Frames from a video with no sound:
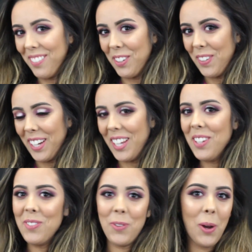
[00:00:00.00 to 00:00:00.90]

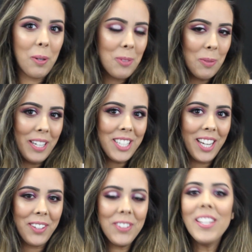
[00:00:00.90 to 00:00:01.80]
everybody, welcome to my
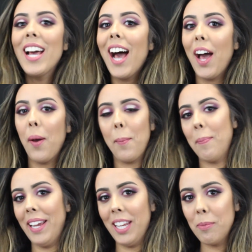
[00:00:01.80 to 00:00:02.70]
channel.
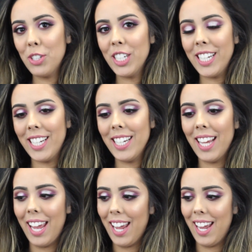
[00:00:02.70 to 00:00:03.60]
My name's
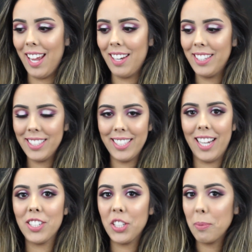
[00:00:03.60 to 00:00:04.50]
Jannyn and this is
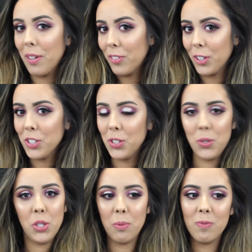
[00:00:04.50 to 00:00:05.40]
actually my first
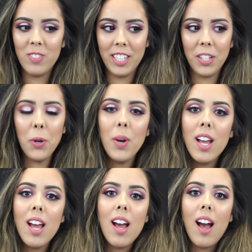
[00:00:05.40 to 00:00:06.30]
YouTube video.
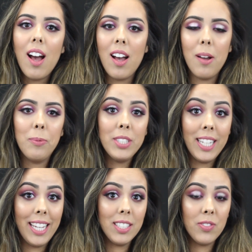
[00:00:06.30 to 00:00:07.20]

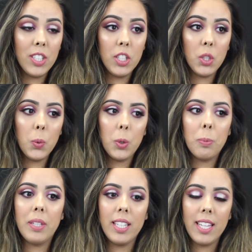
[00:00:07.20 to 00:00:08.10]
Today's video will
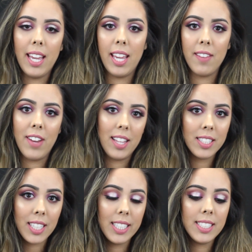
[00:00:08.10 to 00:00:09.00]
be a
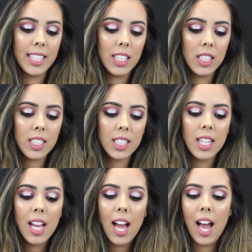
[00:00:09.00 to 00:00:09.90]
Valentine's Day look.
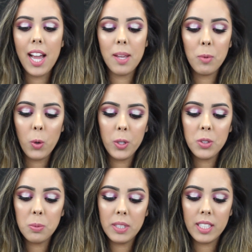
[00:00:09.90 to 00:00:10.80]
I am going
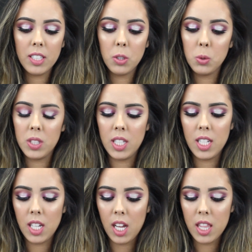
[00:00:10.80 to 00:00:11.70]
to be
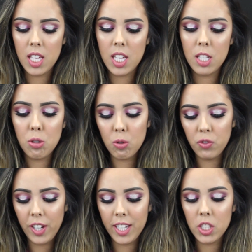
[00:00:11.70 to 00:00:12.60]
using the Too
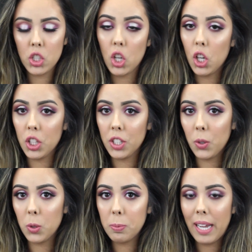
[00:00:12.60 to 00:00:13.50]
Faced Chocolate
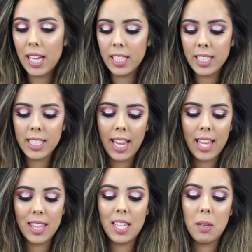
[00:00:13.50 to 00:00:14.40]
Gold palette
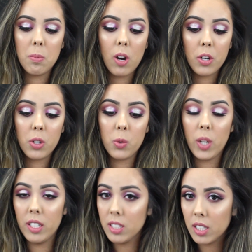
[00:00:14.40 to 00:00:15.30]
and the Modern
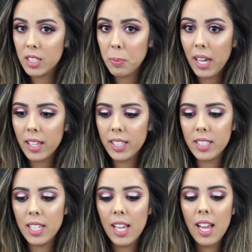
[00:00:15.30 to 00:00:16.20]
Renaissance
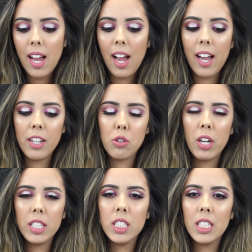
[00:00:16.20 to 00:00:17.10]
palette. I
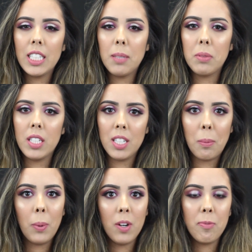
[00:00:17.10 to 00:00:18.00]
tried to keep the
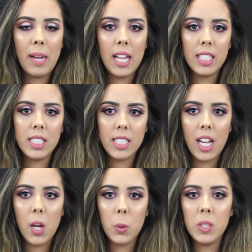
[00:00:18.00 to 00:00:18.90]
number of palettes
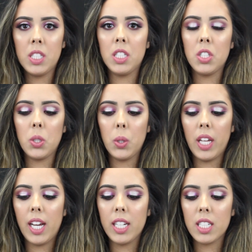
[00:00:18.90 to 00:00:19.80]
down just so
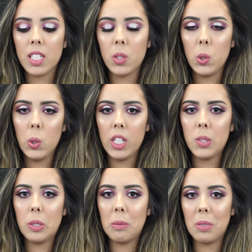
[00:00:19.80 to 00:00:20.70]
that you
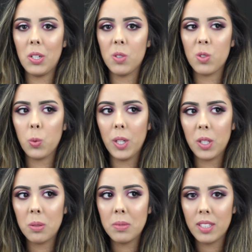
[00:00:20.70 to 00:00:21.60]
guys wouldn't be
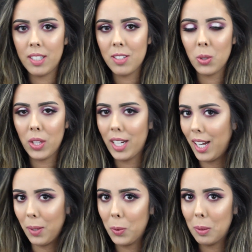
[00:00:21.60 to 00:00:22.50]
overwhelmed and so that
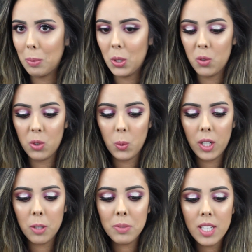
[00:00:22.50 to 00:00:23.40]
I wouldn't be
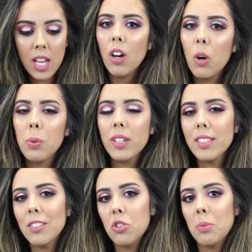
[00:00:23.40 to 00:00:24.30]
overwhelmed. Hope you
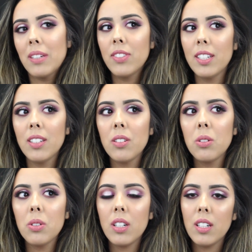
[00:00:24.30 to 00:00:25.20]
guys enjoy my
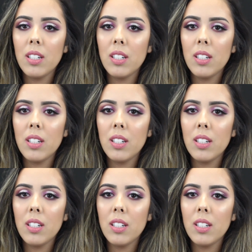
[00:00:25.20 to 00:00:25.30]
video.